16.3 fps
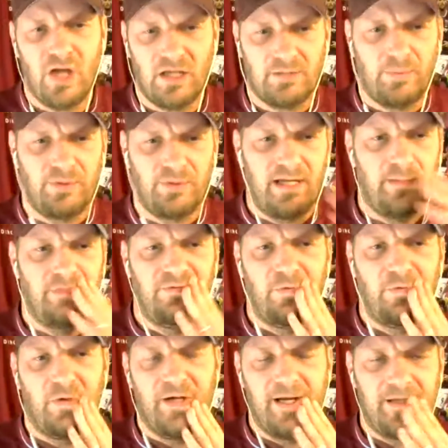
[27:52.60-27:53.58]
talked about that
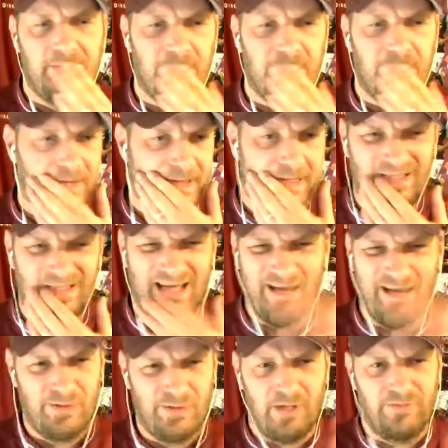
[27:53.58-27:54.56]
beforehand. We were like, nah,
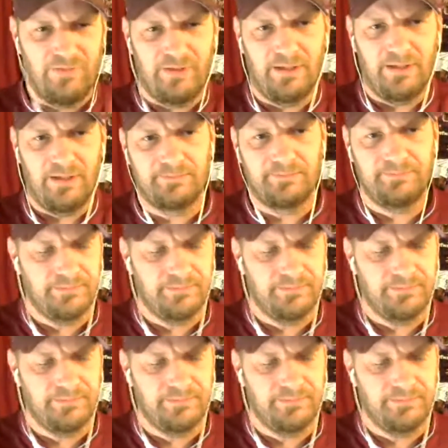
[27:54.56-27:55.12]
we're not even going to.